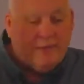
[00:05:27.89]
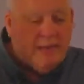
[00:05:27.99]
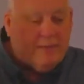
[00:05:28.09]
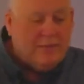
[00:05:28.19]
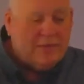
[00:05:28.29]

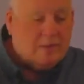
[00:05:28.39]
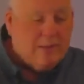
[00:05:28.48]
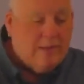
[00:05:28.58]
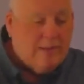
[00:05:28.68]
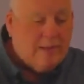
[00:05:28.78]
I'm
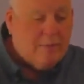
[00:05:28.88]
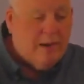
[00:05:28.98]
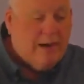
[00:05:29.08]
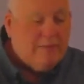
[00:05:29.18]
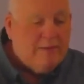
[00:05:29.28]
certainly not a
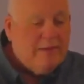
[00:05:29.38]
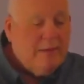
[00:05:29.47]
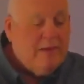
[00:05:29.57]
prophet.